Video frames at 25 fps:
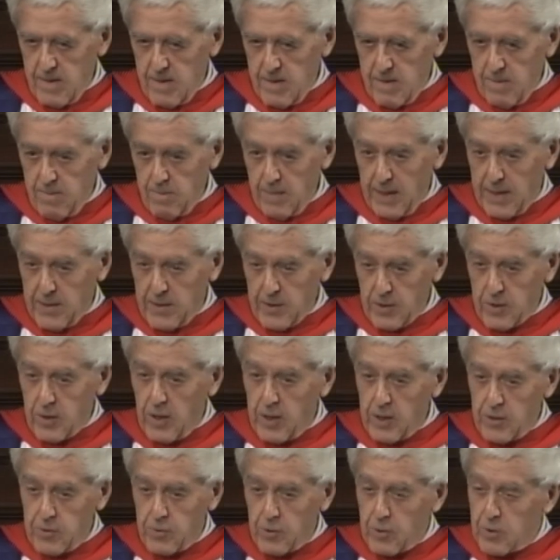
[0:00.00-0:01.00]
May the
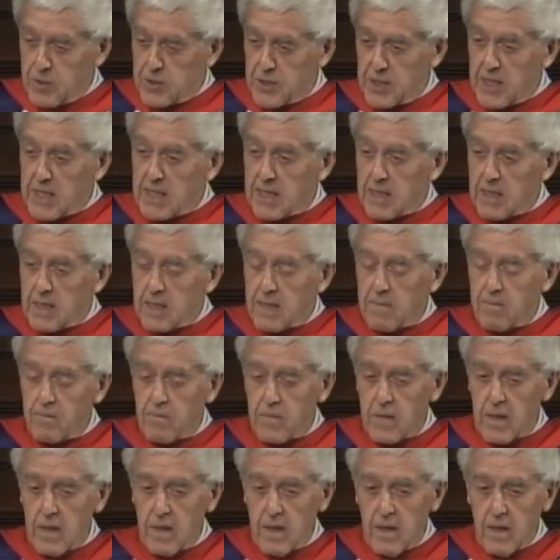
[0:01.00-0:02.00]
God you see
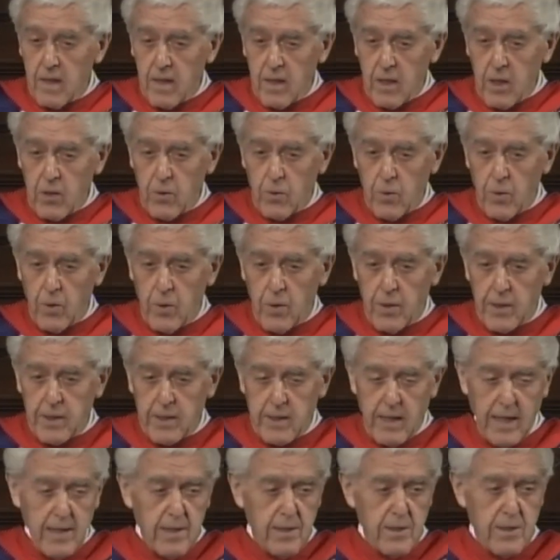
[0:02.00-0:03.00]
in all the
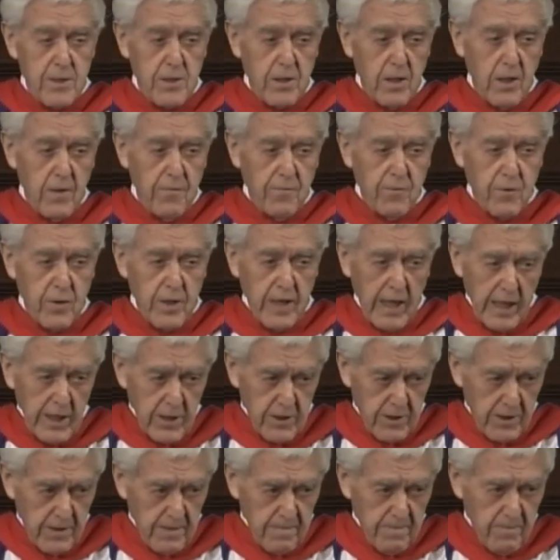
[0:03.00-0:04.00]
colours of
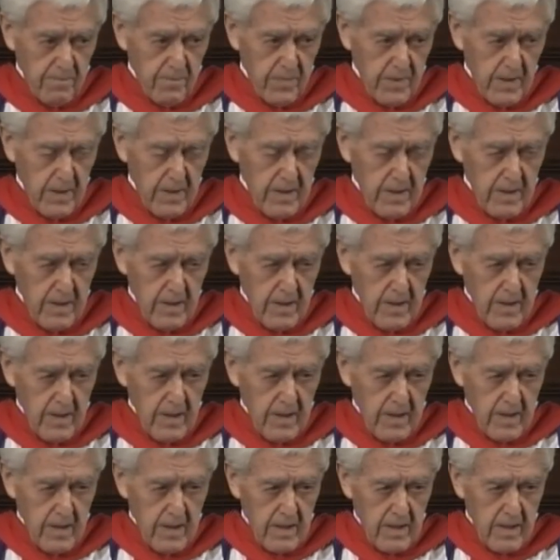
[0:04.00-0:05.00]
creation
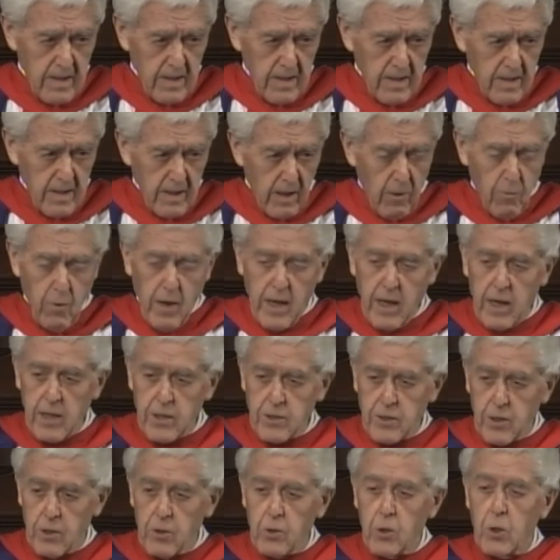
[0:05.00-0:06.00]
arouse
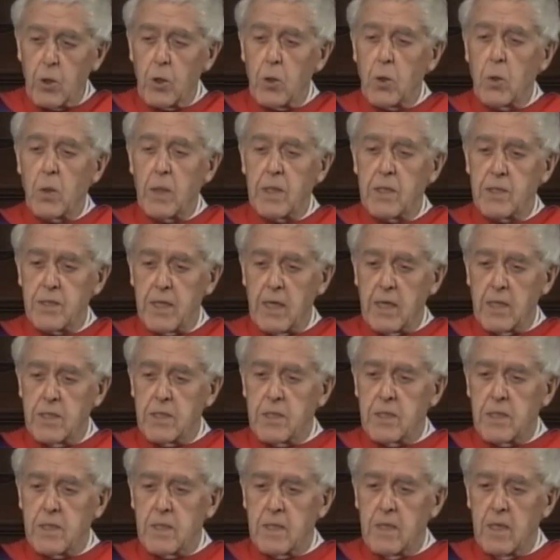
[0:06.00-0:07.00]
in you a
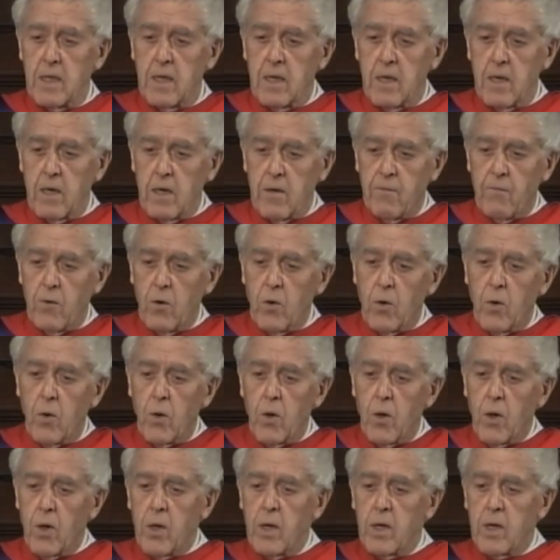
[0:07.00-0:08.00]
sense of
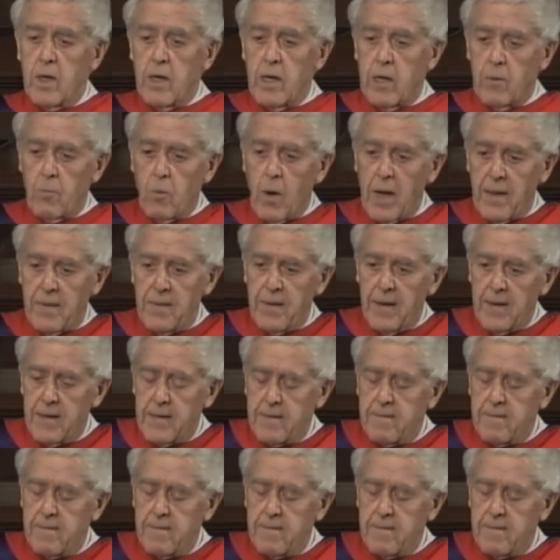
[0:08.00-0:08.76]
awe and wonder.